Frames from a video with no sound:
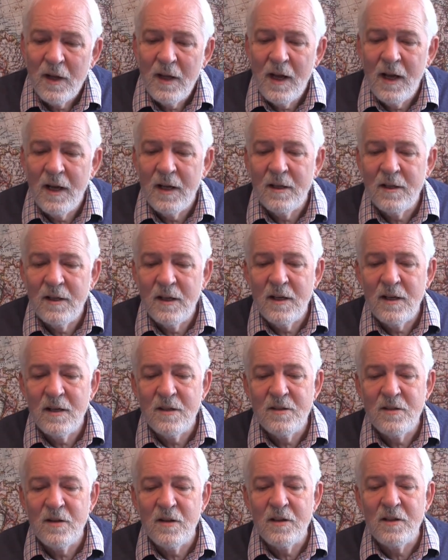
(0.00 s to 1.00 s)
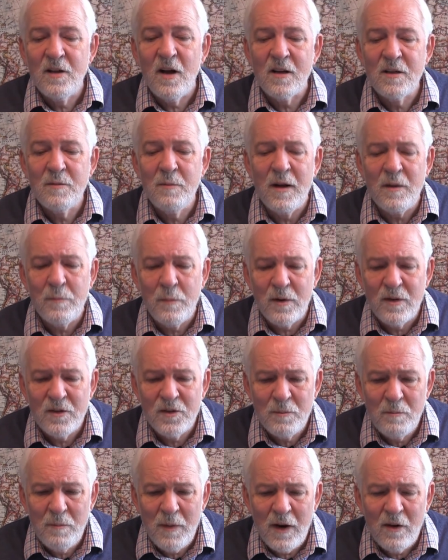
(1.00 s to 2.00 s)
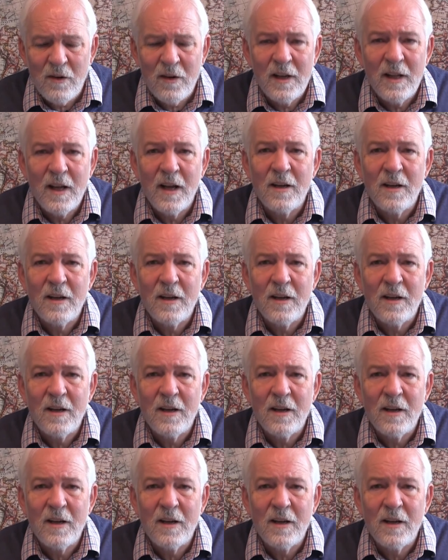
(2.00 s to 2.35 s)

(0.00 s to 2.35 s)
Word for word: And so they talked about prosperity,